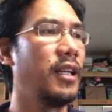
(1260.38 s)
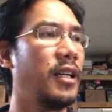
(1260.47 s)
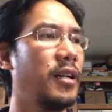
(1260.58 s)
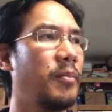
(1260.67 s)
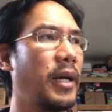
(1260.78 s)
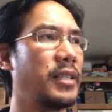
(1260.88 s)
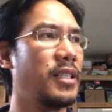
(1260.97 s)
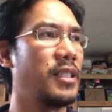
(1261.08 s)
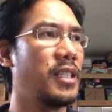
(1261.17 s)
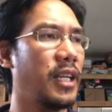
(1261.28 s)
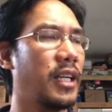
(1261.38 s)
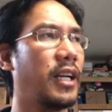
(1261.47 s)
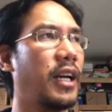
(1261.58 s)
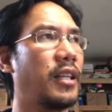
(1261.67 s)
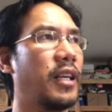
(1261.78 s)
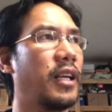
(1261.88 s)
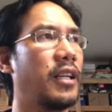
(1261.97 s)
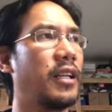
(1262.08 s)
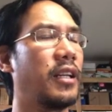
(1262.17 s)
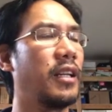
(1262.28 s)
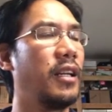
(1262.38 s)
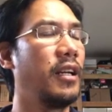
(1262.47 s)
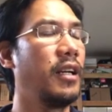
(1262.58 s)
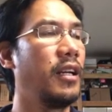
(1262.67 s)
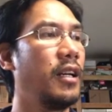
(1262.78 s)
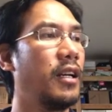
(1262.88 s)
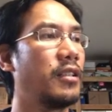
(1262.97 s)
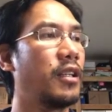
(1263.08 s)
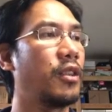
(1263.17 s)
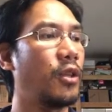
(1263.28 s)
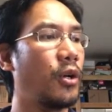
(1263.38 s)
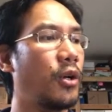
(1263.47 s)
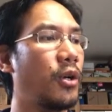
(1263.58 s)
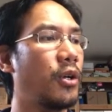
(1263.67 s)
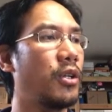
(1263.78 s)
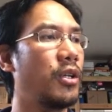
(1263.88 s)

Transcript: my Cintiq. And then the third